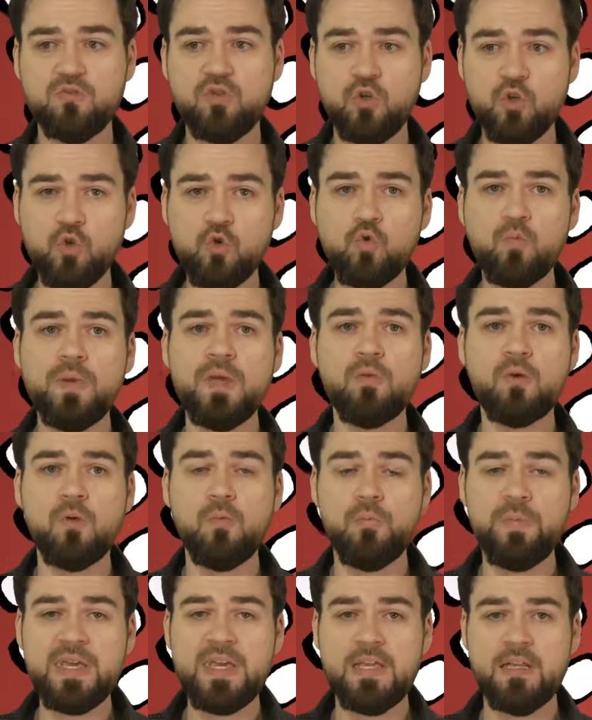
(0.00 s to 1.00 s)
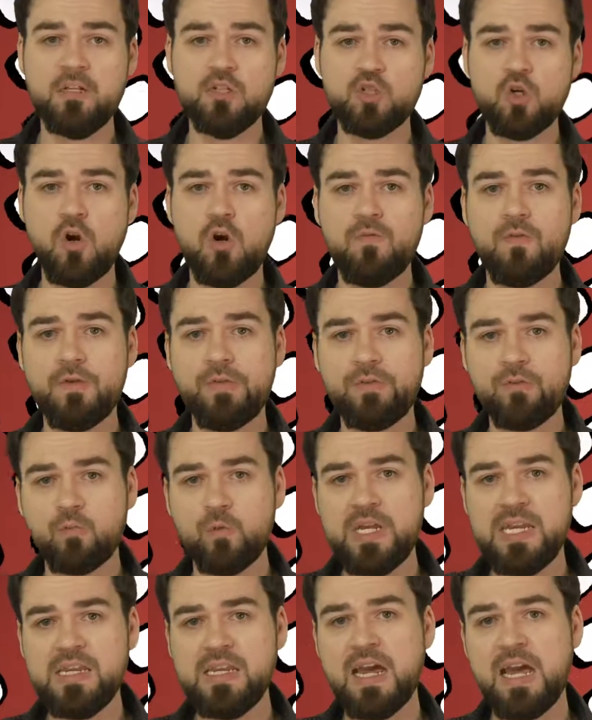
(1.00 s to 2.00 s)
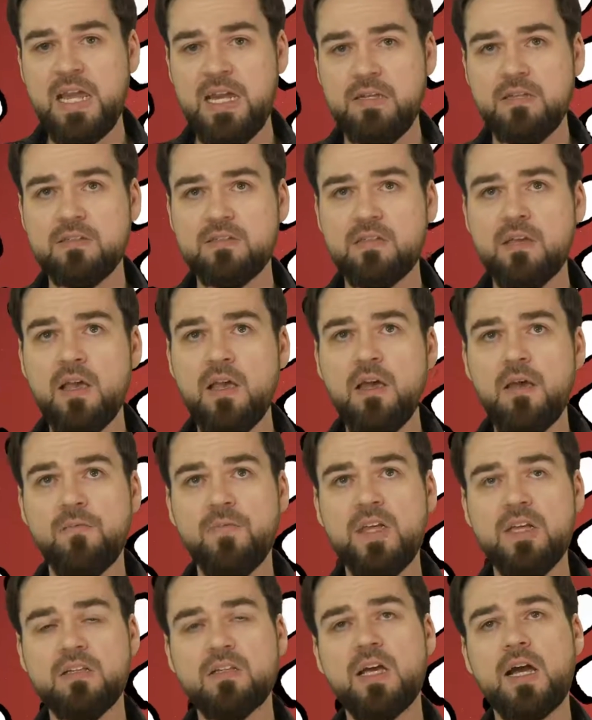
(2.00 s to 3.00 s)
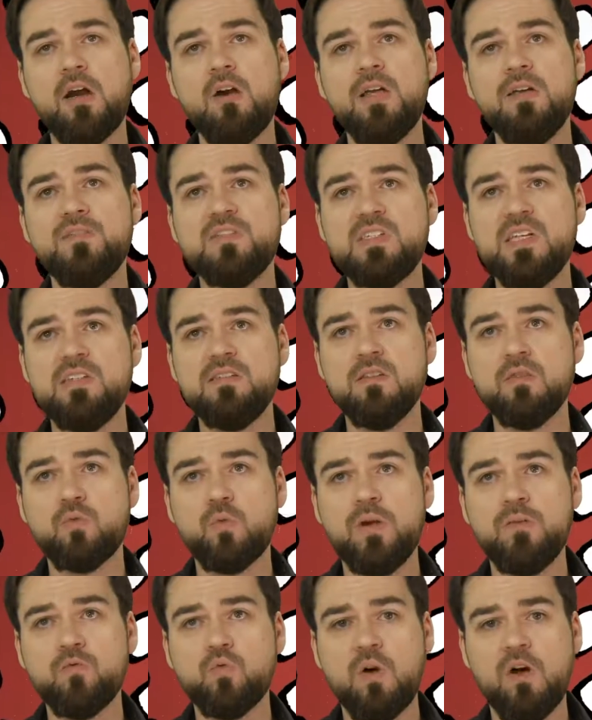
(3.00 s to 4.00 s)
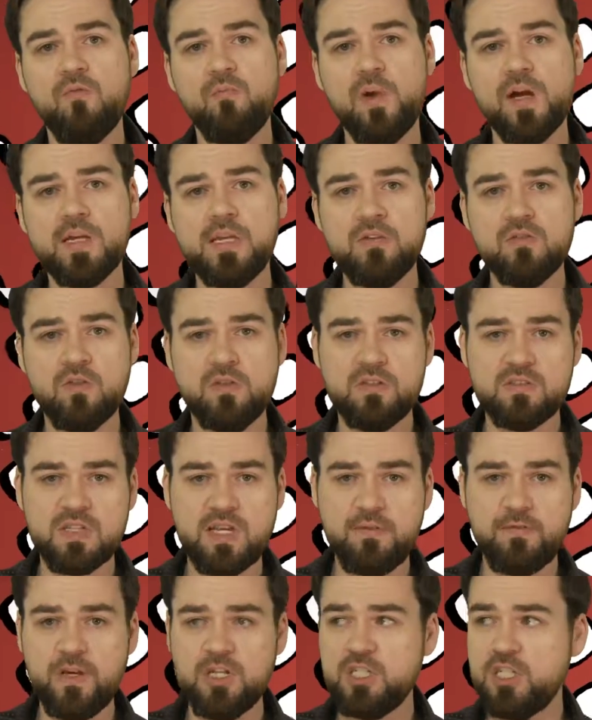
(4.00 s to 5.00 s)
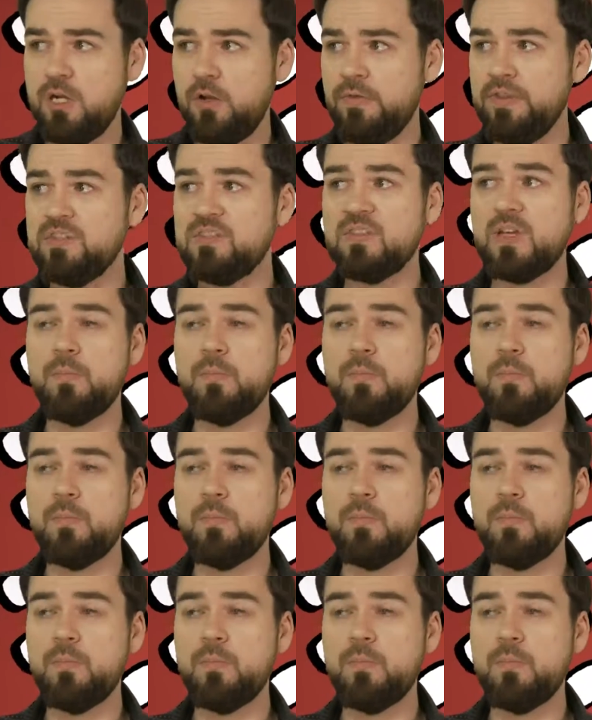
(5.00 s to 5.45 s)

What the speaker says: So you will be able to binge over 3 nights the entirety of season 3 of 12 Monkeys on the Sci-Fi channel. This is